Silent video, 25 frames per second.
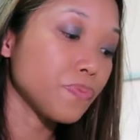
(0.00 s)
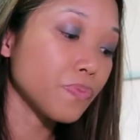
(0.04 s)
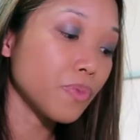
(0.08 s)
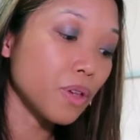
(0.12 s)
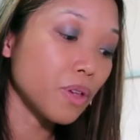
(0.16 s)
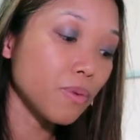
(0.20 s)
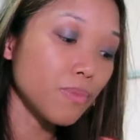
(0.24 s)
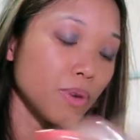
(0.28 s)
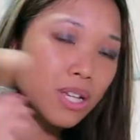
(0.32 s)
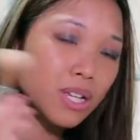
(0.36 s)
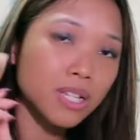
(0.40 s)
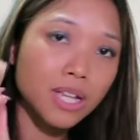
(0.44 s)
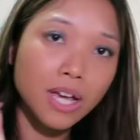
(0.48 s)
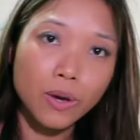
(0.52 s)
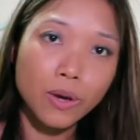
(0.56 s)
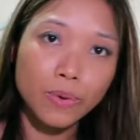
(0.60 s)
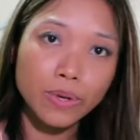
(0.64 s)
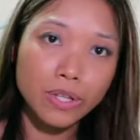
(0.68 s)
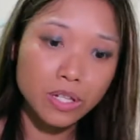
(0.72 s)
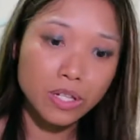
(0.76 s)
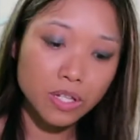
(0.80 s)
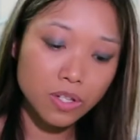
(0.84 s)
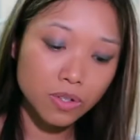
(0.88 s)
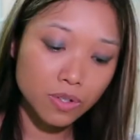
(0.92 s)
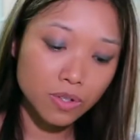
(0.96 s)
because I
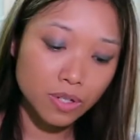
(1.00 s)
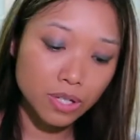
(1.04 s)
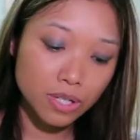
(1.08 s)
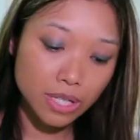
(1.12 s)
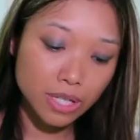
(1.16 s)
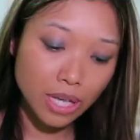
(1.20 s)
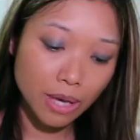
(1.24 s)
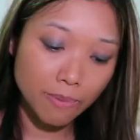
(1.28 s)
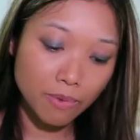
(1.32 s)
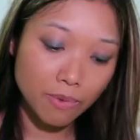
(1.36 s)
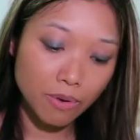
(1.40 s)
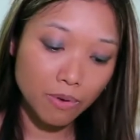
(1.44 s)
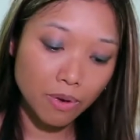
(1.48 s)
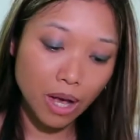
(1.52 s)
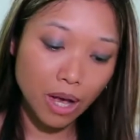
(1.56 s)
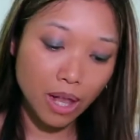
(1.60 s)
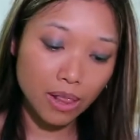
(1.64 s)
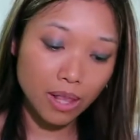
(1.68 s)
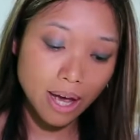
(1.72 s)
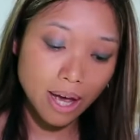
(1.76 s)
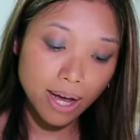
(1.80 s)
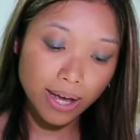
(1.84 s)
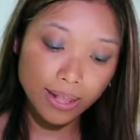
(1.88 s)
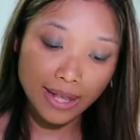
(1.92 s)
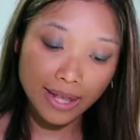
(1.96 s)
always just use the same
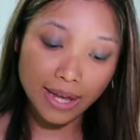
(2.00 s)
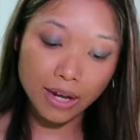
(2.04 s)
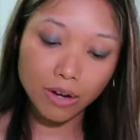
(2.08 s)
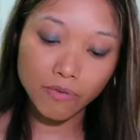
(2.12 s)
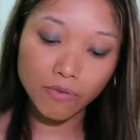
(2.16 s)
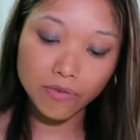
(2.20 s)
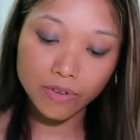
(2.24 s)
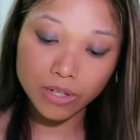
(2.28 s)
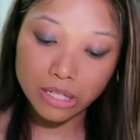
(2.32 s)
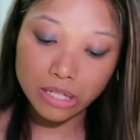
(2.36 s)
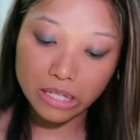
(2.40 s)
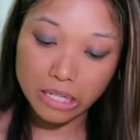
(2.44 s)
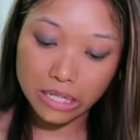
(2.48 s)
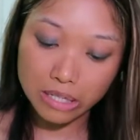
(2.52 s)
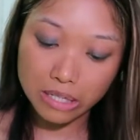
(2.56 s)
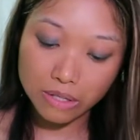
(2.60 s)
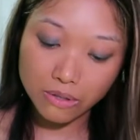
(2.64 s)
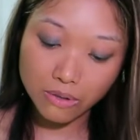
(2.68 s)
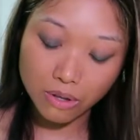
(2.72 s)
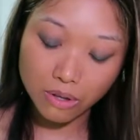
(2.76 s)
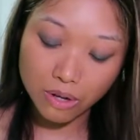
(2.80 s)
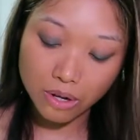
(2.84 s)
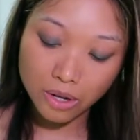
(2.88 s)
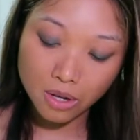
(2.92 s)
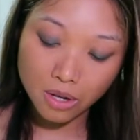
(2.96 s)
color highlight, obviously it's
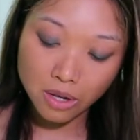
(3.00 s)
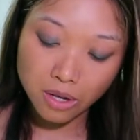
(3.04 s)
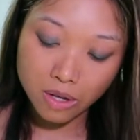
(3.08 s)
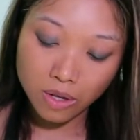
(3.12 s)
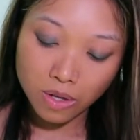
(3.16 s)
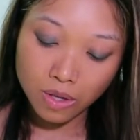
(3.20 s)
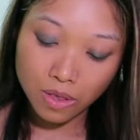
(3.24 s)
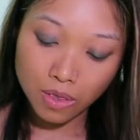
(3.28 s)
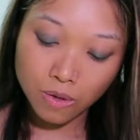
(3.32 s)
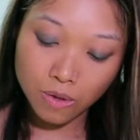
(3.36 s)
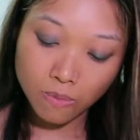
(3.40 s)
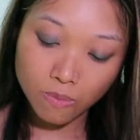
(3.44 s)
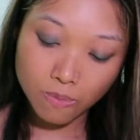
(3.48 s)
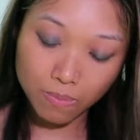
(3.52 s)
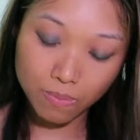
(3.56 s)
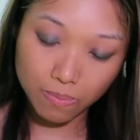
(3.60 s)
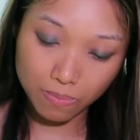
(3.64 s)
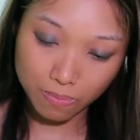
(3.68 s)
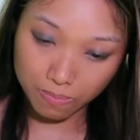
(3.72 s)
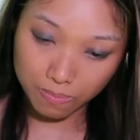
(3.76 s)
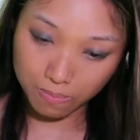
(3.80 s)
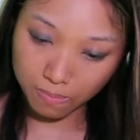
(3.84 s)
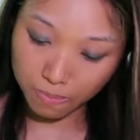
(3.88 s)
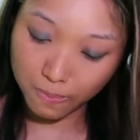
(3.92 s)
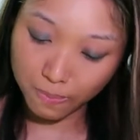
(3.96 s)
got the
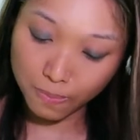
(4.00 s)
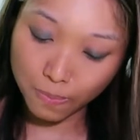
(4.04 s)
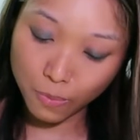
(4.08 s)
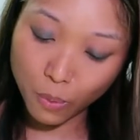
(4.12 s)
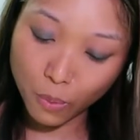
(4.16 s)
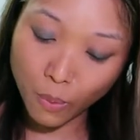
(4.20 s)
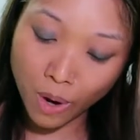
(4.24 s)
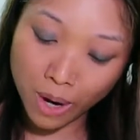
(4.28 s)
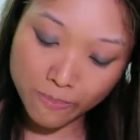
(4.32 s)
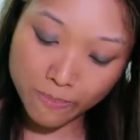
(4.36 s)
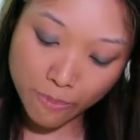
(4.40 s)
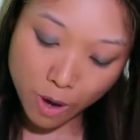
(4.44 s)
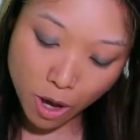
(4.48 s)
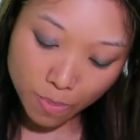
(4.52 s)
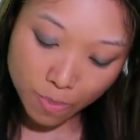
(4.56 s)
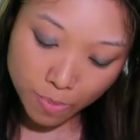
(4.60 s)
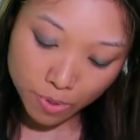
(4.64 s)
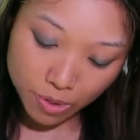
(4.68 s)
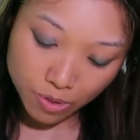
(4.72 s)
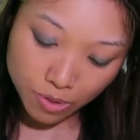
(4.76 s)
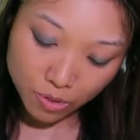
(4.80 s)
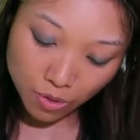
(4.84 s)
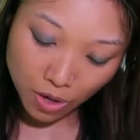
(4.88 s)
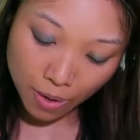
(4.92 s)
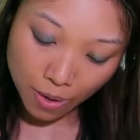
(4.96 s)
one
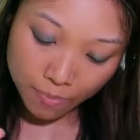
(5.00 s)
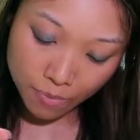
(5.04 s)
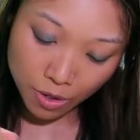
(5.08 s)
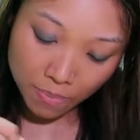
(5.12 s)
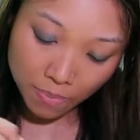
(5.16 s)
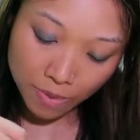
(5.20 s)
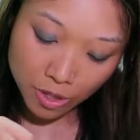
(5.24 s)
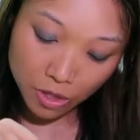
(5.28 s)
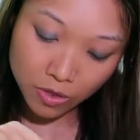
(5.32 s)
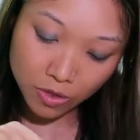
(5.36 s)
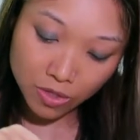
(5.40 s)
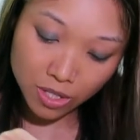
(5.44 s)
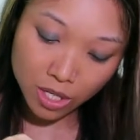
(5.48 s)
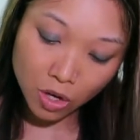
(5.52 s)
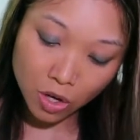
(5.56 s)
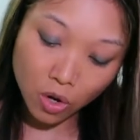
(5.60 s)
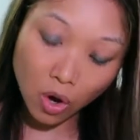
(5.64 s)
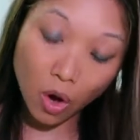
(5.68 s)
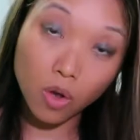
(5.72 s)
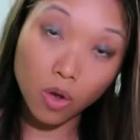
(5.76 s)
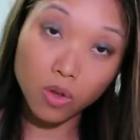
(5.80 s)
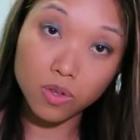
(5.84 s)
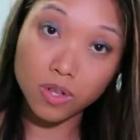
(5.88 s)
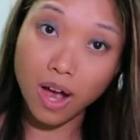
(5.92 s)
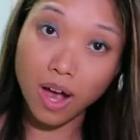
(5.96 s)
purpose, so I'm going to be using
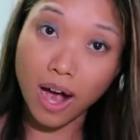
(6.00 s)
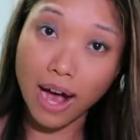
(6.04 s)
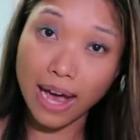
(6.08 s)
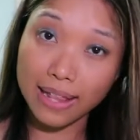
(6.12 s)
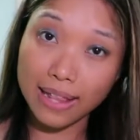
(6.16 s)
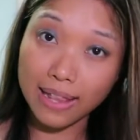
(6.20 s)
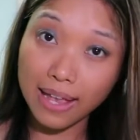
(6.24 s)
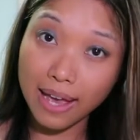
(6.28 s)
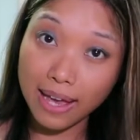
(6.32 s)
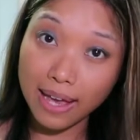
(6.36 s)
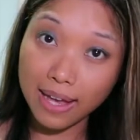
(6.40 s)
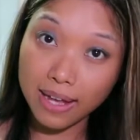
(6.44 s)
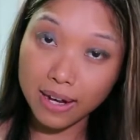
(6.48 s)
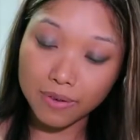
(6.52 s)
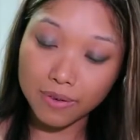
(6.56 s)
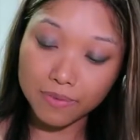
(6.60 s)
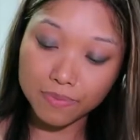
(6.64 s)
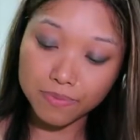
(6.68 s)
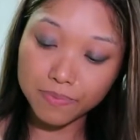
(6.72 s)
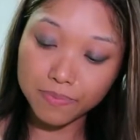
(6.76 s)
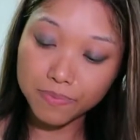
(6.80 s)
gold highlight.